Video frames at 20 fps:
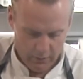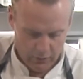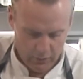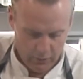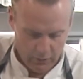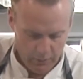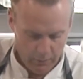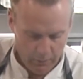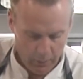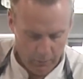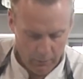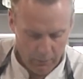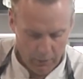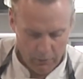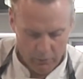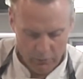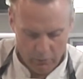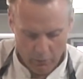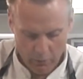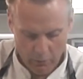Just going to pop
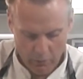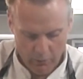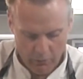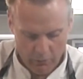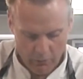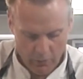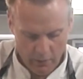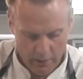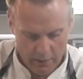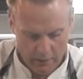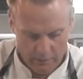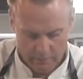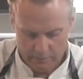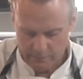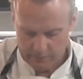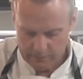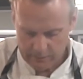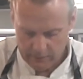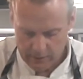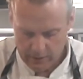those to one side.
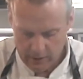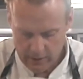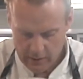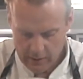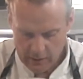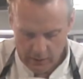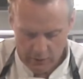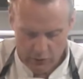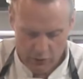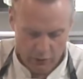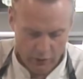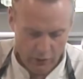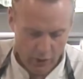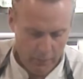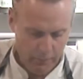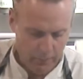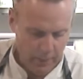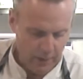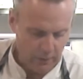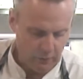Just
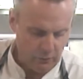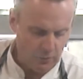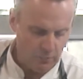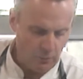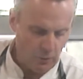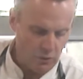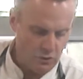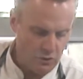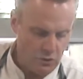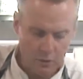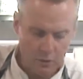go back to my